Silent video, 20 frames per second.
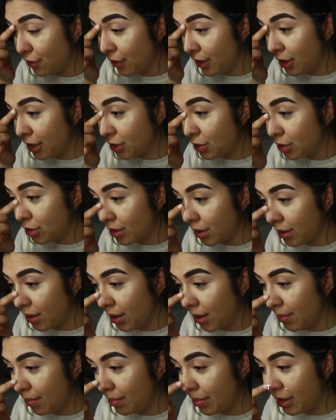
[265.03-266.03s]
finished
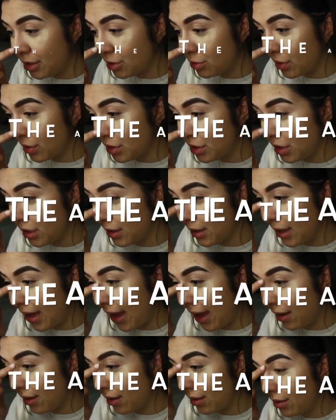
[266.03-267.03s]
um, binge watching the
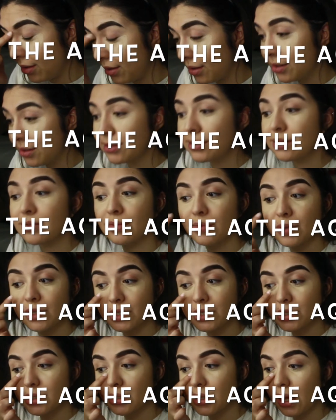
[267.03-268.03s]
Aguilars,
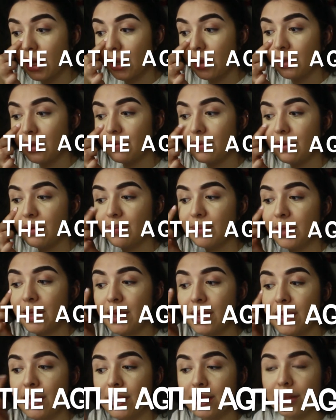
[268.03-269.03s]
which I love them.
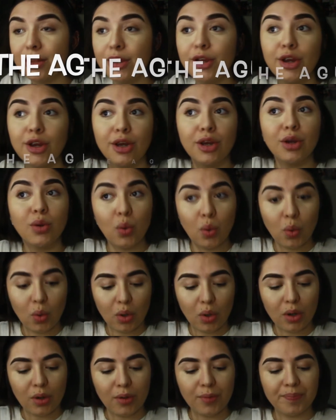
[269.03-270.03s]
They're
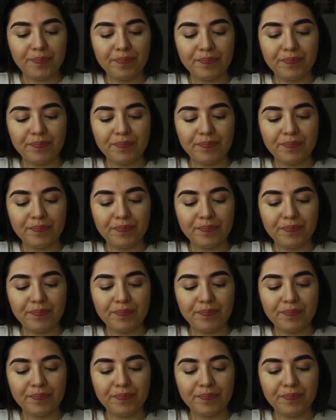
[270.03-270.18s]
cool.